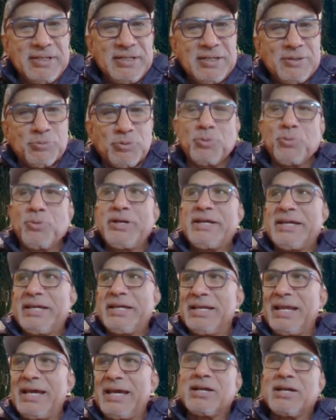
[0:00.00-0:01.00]
when we can
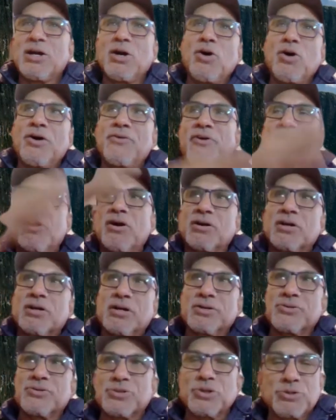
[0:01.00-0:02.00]
let go of our
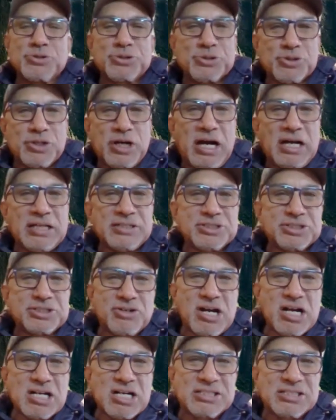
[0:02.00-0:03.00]
social
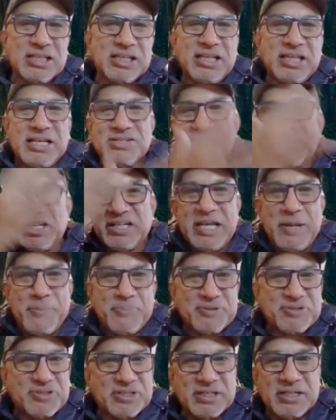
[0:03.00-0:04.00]
constructs and things that keep
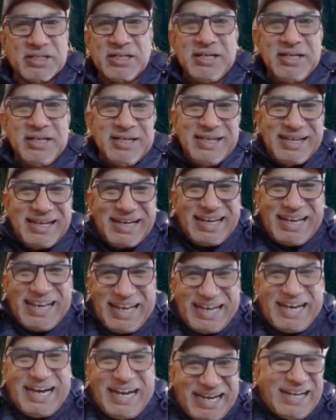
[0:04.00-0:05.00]
us in, in
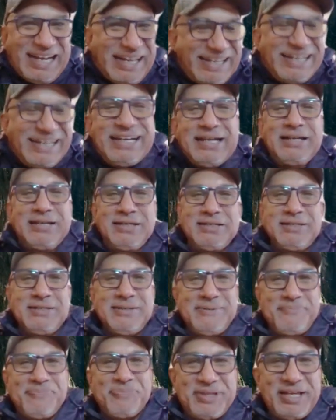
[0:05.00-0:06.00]
line,
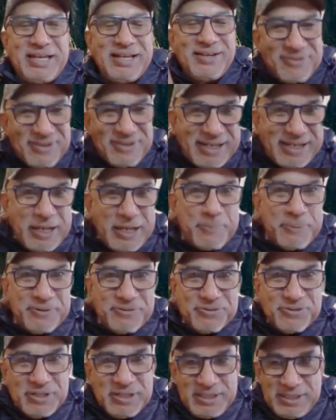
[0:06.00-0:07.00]
things that keep
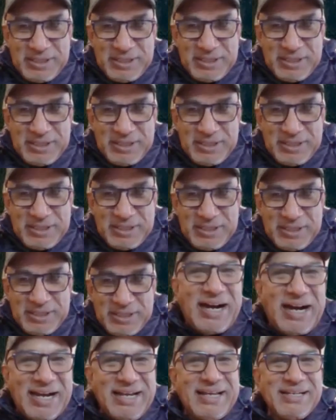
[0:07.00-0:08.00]
us
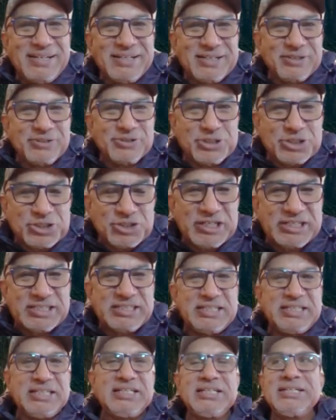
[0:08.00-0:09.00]
confined,
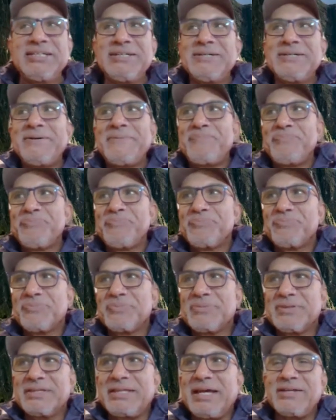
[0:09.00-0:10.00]
constricted,
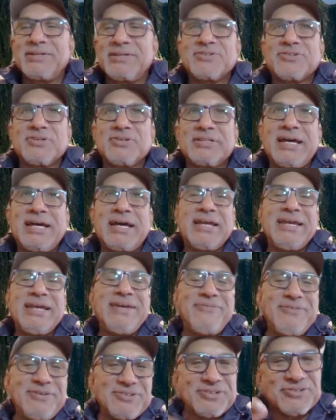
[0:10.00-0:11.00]
that's that
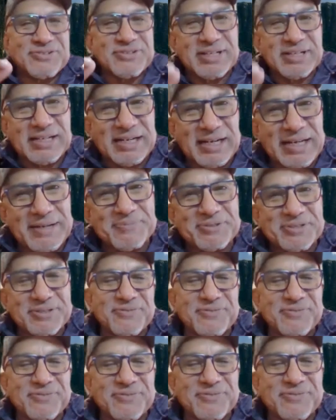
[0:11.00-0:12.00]
even just a glimpse
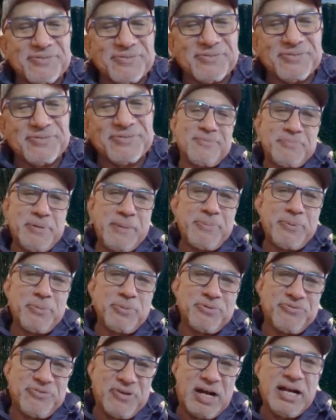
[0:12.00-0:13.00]
of that, people will
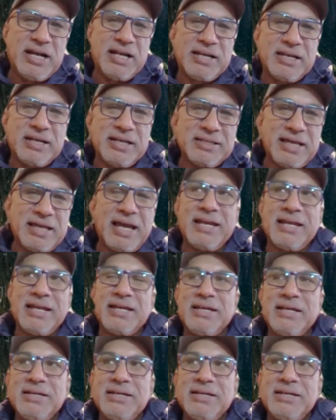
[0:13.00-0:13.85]
find that